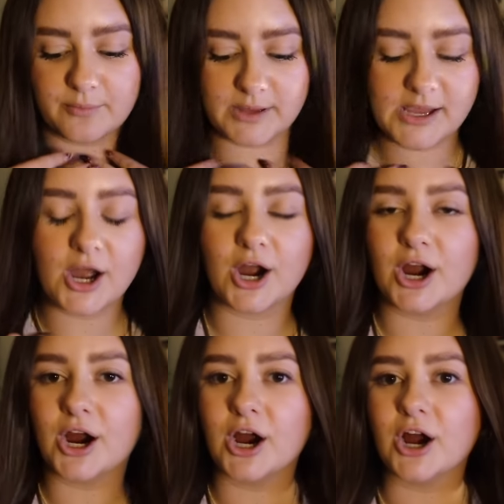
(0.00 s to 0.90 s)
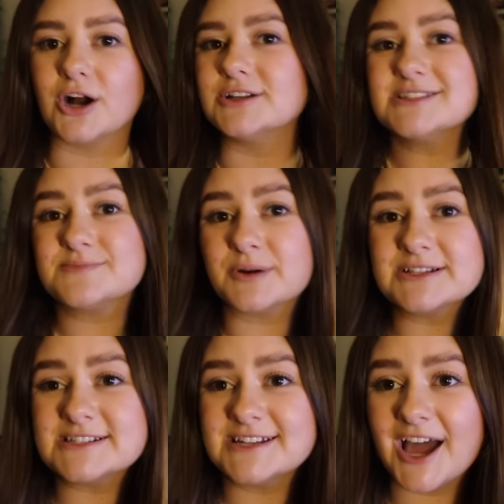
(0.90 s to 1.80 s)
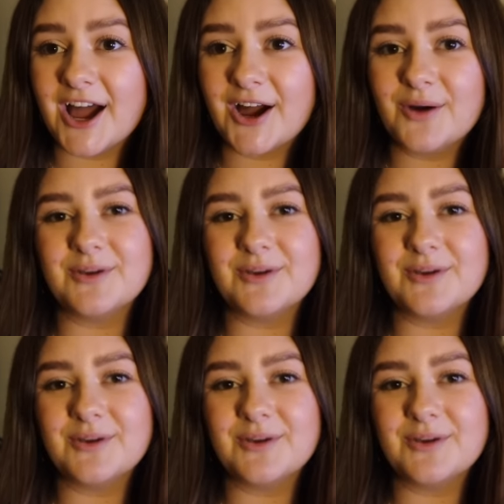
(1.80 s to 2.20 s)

We are on sprints now.